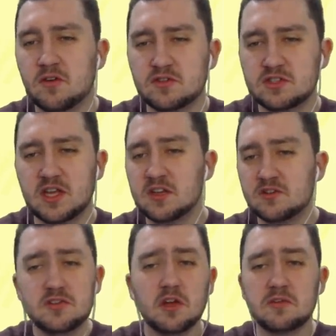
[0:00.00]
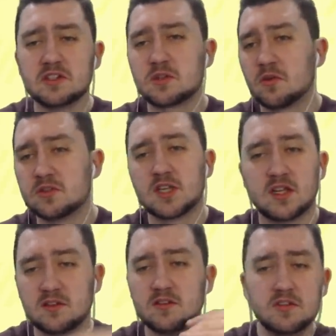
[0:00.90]
Or just say, you don't need to
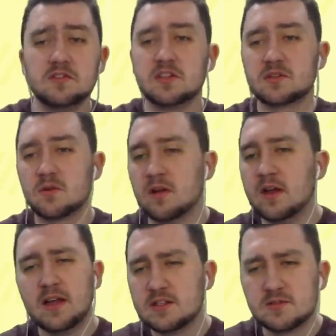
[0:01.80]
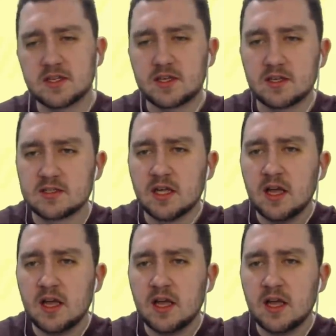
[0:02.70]
quarantine. You do need to quarantine. It's ridiculous.